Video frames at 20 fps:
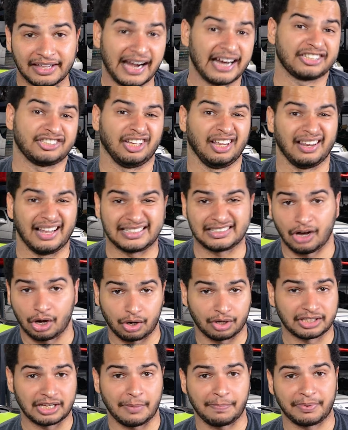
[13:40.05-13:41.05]
That actually lets
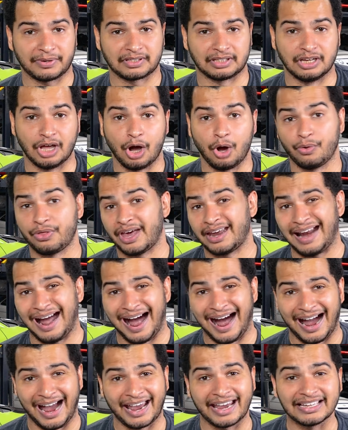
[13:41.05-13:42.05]
Auto Tempest know that
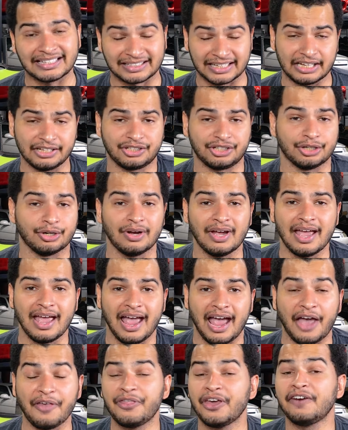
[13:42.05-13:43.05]
I sent you,
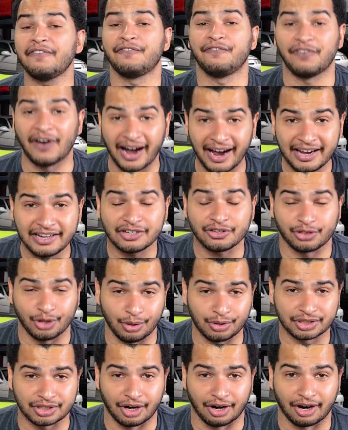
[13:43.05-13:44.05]
and then find
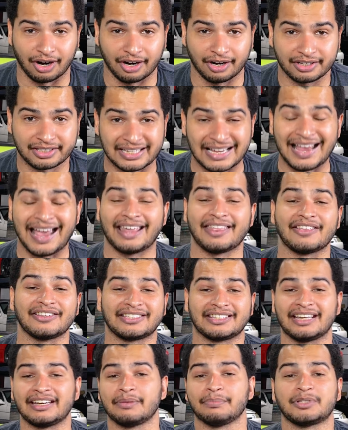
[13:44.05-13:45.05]
those cars and then
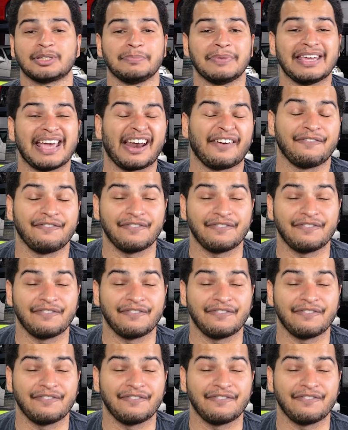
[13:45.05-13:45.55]
send them to me at